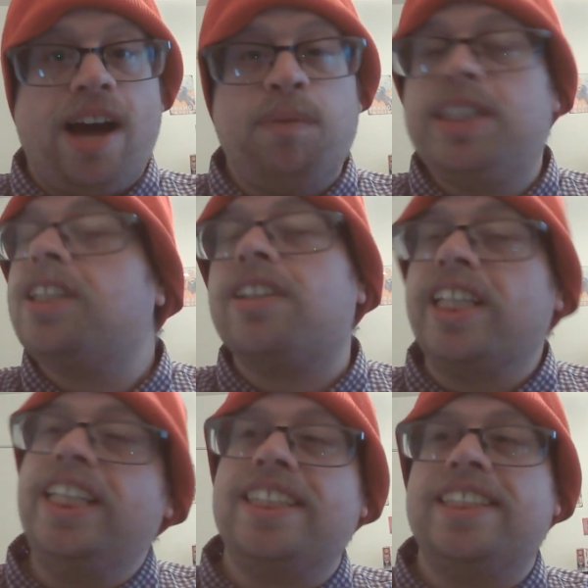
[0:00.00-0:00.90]
which
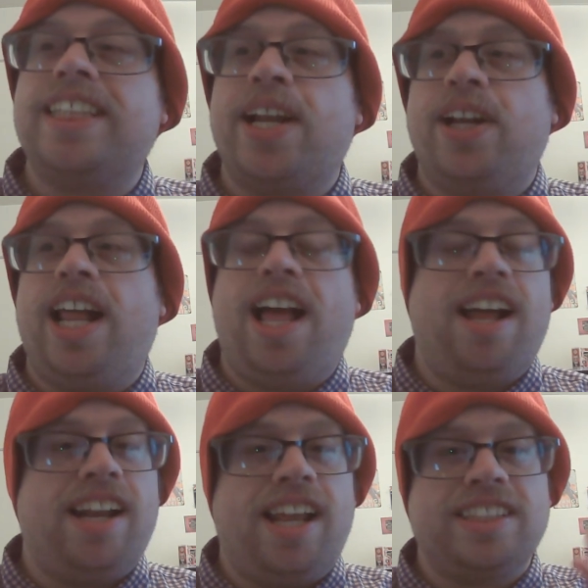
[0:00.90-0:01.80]
certainly isn't subtle.
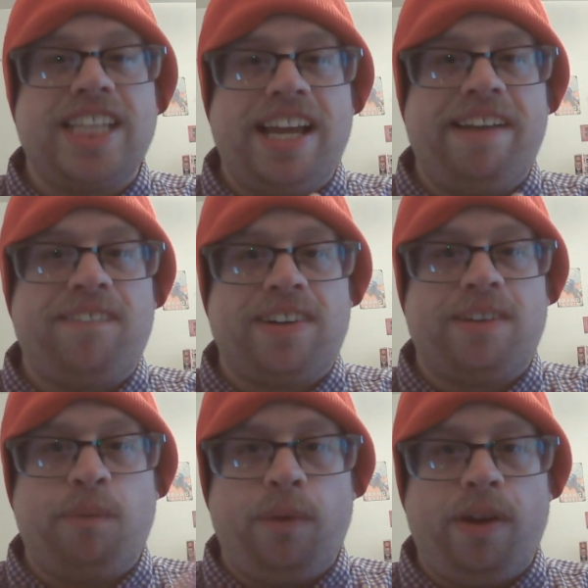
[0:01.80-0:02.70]
I'll say for
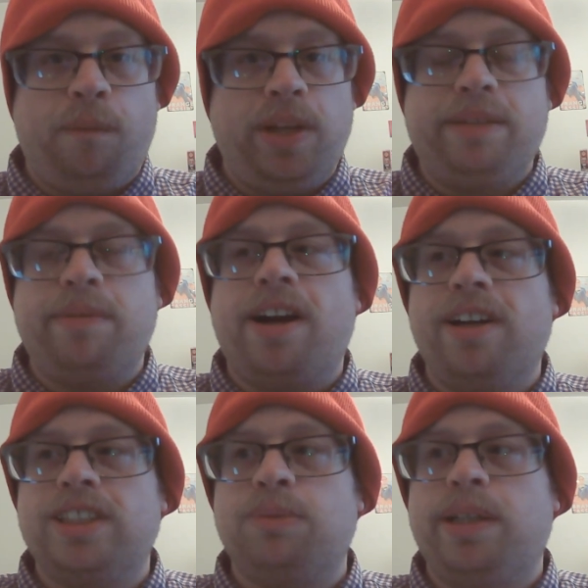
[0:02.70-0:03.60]
William
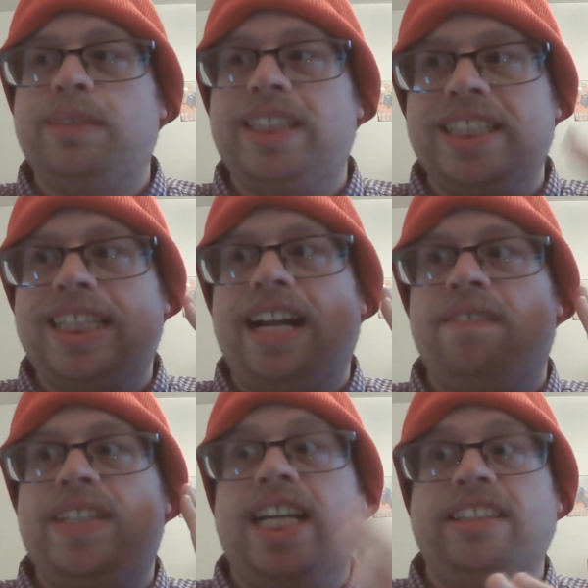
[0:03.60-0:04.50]
Carlos Williams, he just kind
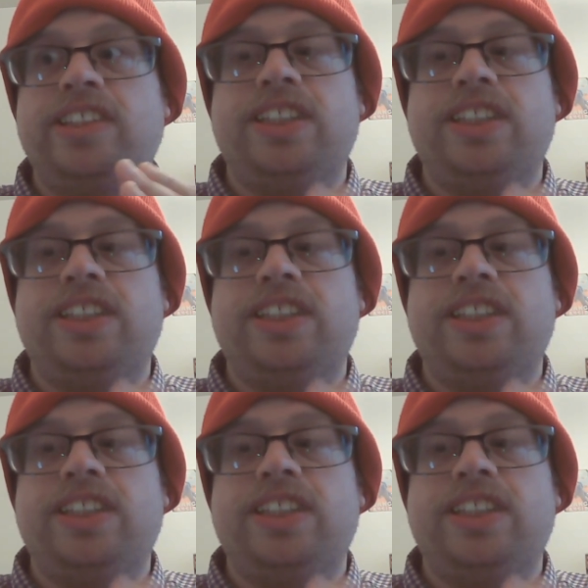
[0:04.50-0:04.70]
of tells